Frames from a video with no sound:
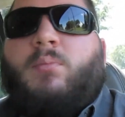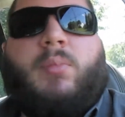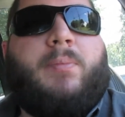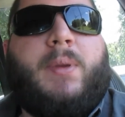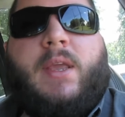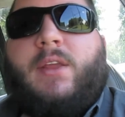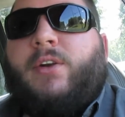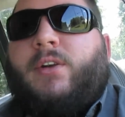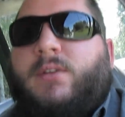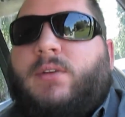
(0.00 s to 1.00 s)
But
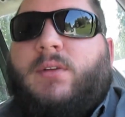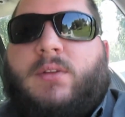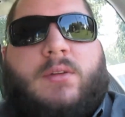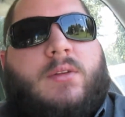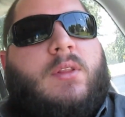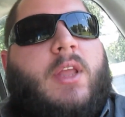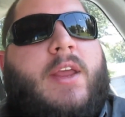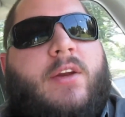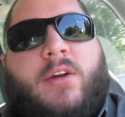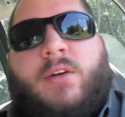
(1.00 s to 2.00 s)
Peter
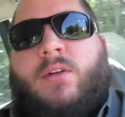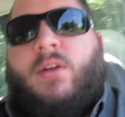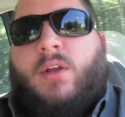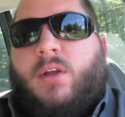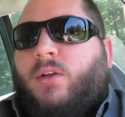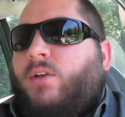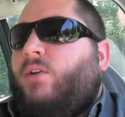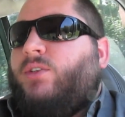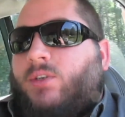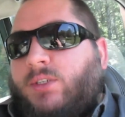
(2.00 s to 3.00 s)
later
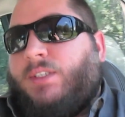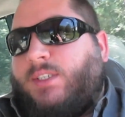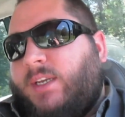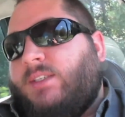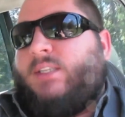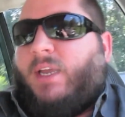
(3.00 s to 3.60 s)
goes on and says